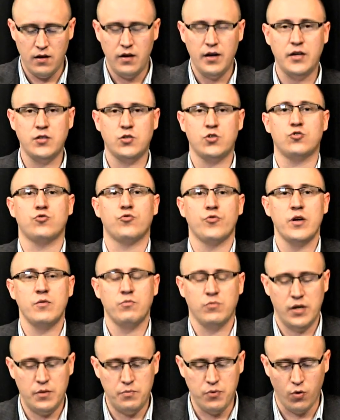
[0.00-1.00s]

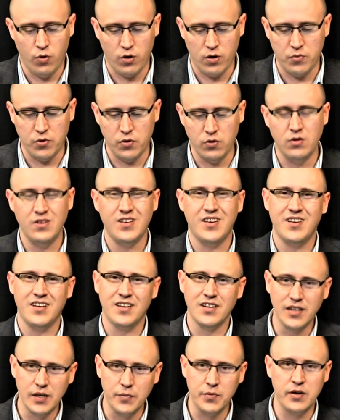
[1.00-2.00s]
extremely portable,
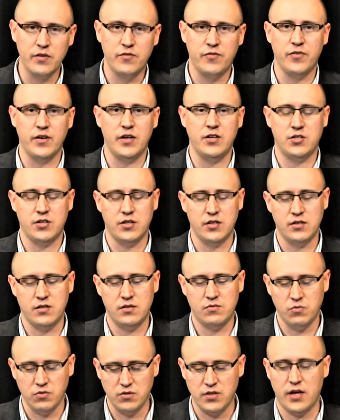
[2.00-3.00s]
limited
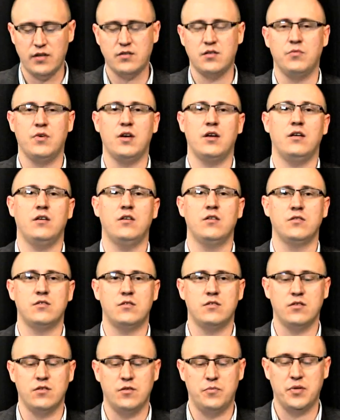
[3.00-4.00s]
features, will take some getting used
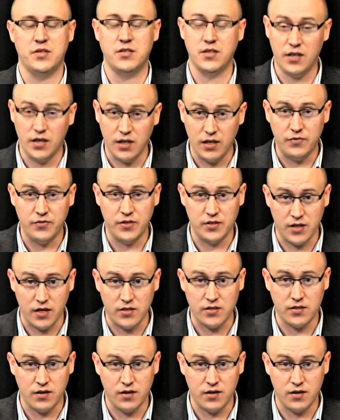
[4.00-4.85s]
to, particularly for touch